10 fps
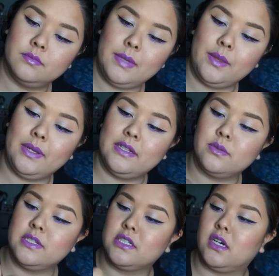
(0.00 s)
by the way, this
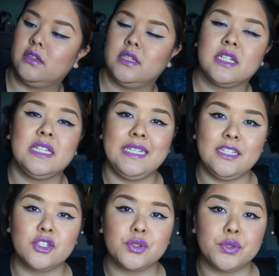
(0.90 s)
one is called the
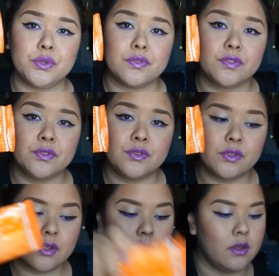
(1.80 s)
Clean Truth.
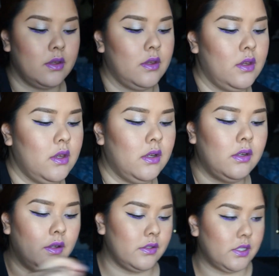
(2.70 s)

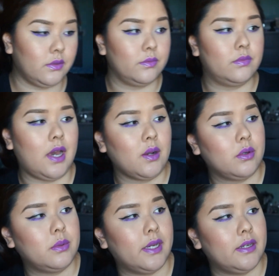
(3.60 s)
So the
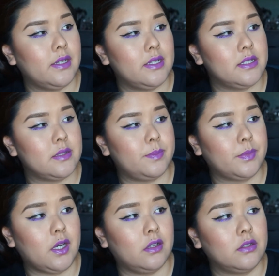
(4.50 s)
aqua one is
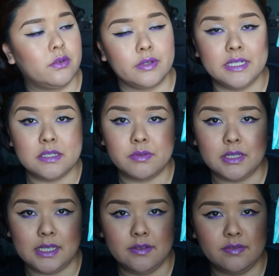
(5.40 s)
called Grease
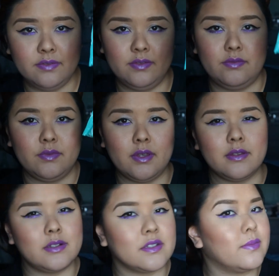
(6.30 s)
Relief.
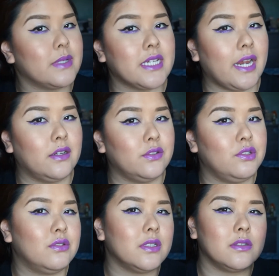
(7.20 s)
Just from the title,
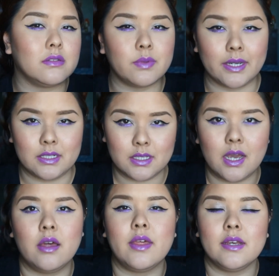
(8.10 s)
you can probably
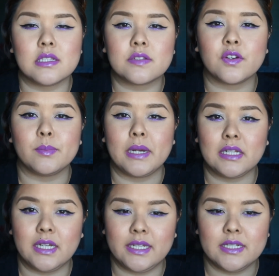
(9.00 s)
tell that it's for my
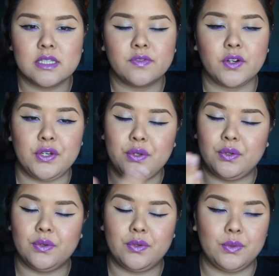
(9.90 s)
clients. For
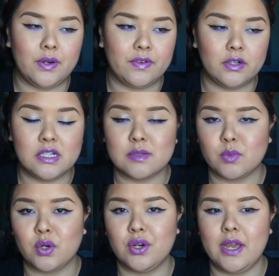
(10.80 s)
you, whoever is
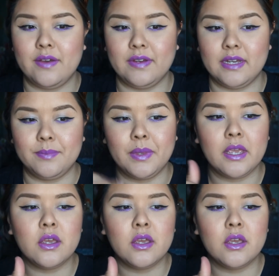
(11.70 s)
more of a